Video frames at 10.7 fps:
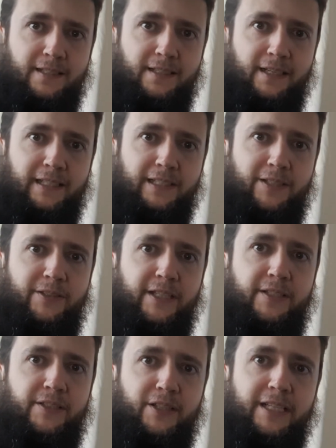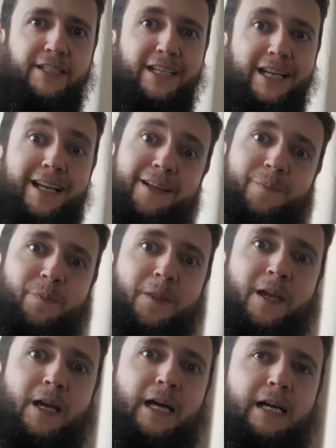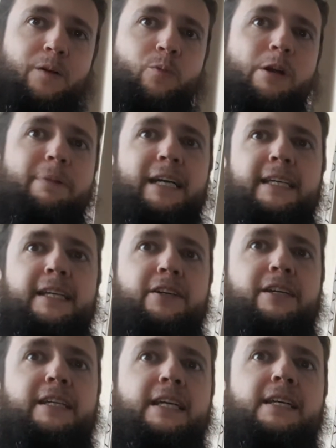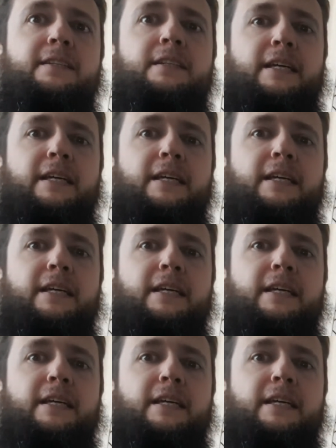Hello, Year 9. We're back here again,